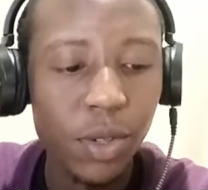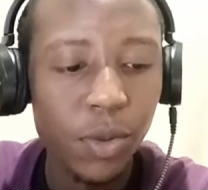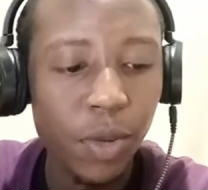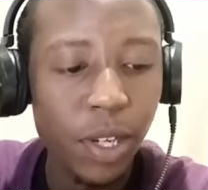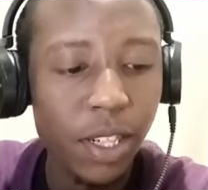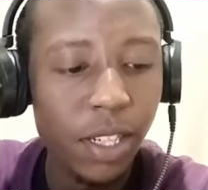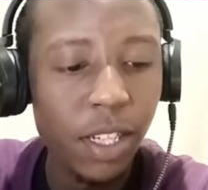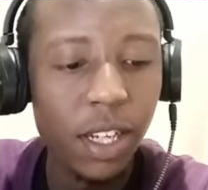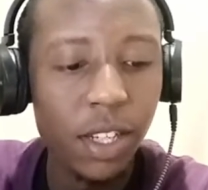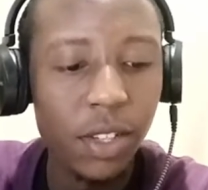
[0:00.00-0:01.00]
went
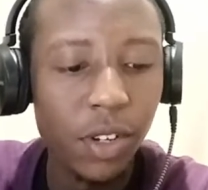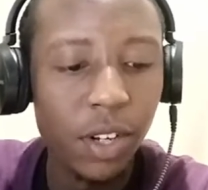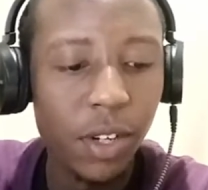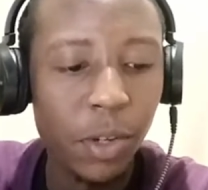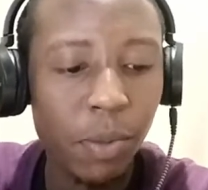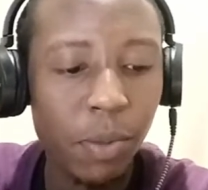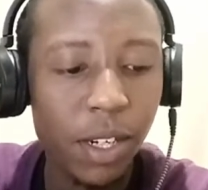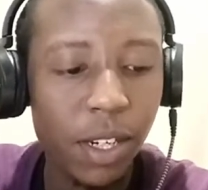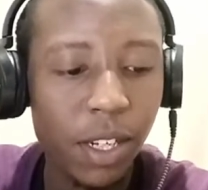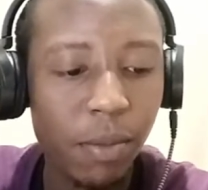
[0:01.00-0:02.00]
in as God had
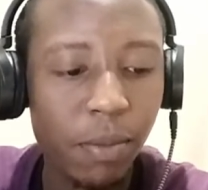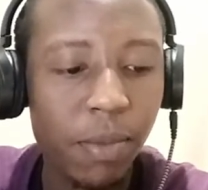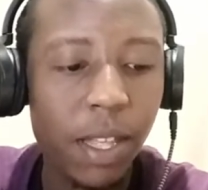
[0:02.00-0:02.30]
commanded him,